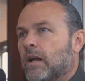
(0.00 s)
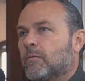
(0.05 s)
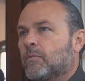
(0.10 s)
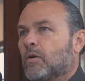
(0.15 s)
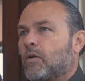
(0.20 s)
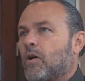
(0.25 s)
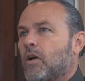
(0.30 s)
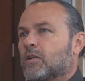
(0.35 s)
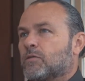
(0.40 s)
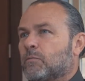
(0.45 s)
come
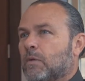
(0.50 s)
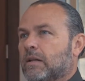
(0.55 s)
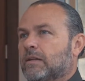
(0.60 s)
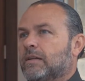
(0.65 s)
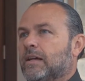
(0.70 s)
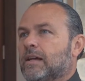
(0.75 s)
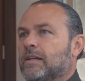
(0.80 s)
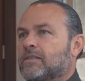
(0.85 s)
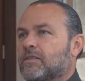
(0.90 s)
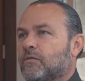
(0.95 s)
across my
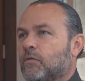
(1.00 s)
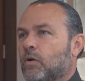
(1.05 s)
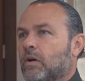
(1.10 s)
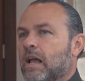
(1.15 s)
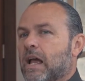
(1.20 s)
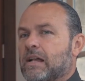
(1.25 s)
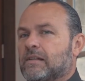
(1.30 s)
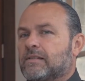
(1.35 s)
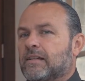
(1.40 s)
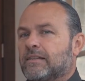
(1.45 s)
desk for an
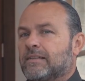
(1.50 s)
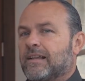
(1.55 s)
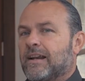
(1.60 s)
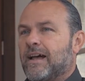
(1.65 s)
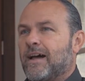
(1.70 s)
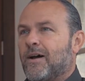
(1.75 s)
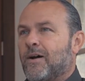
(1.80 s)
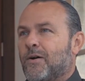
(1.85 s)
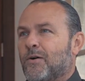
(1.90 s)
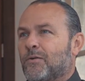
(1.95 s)
asset that
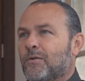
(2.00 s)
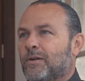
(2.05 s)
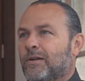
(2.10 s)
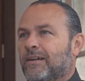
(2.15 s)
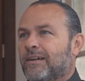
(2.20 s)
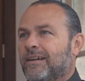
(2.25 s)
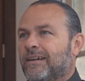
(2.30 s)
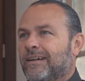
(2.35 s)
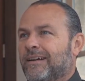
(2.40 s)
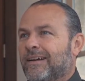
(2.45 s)
I own
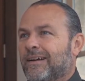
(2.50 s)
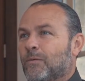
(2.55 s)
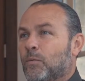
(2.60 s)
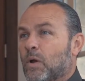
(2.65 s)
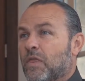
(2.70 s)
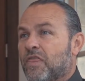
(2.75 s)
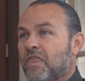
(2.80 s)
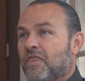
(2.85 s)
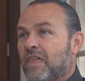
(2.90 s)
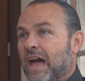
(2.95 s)

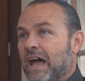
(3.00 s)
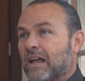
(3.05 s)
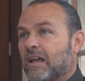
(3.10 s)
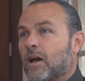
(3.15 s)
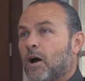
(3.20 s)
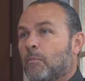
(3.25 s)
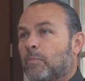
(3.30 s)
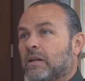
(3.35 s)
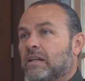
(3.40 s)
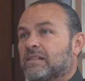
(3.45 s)
with that
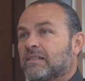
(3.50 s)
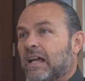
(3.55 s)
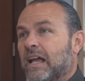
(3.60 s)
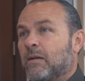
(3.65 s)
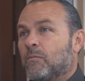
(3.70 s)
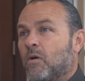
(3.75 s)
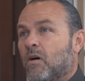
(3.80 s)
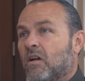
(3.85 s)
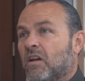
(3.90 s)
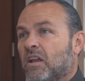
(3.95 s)
company's
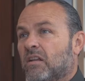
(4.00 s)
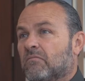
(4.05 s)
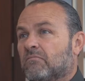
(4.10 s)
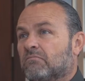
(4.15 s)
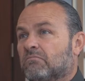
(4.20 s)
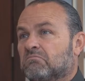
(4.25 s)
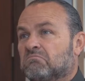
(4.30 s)
name on it,